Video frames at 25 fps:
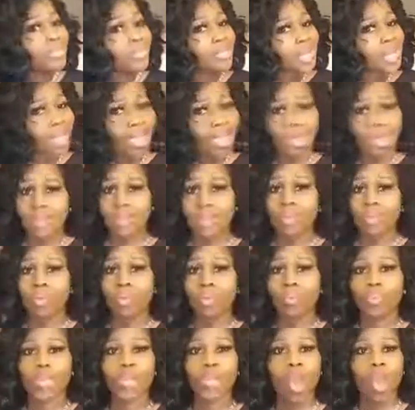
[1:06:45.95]
But
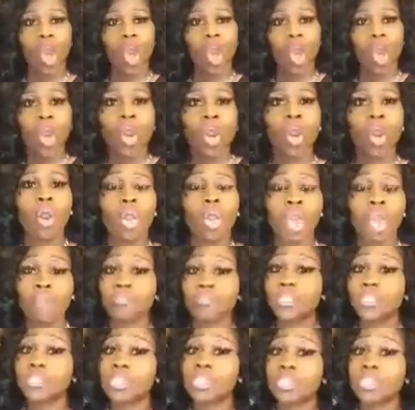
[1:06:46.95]
yet, we
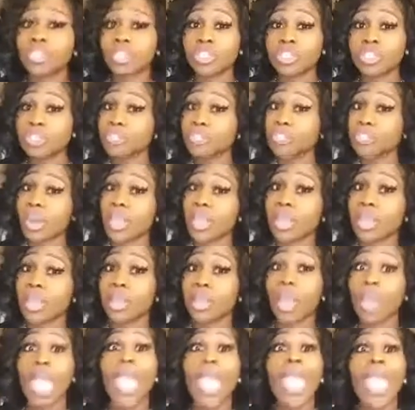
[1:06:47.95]
all have addictions,
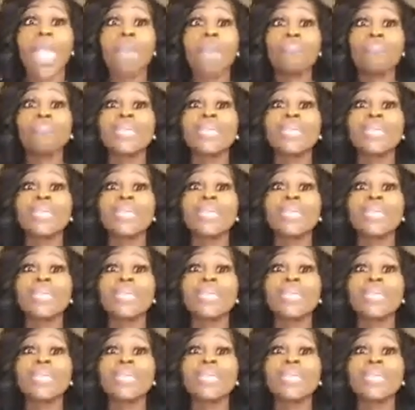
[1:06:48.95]
right?